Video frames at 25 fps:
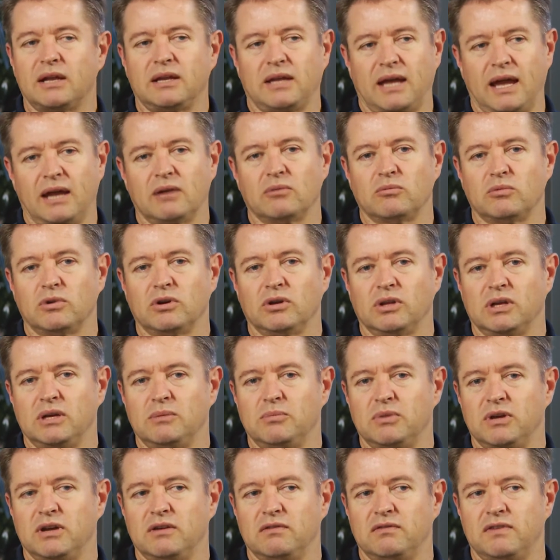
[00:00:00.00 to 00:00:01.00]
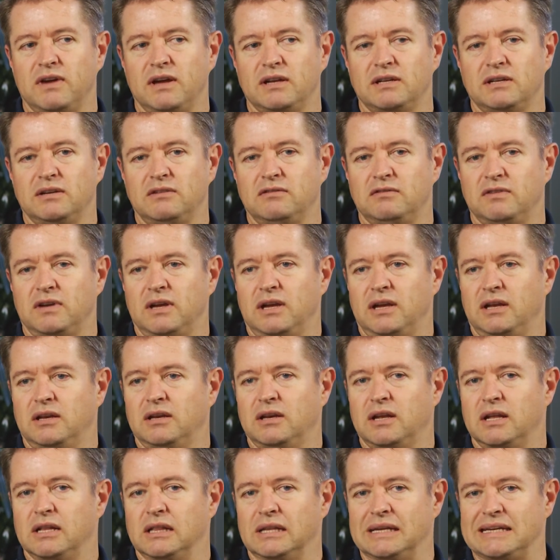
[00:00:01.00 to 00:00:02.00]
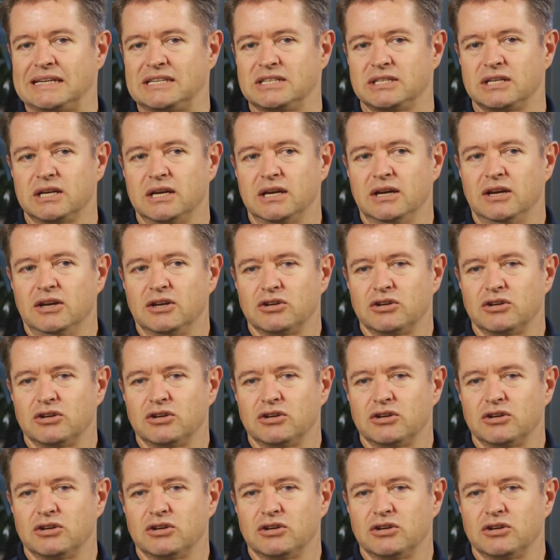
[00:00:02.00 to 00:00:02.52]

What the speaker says: can really be effective in at least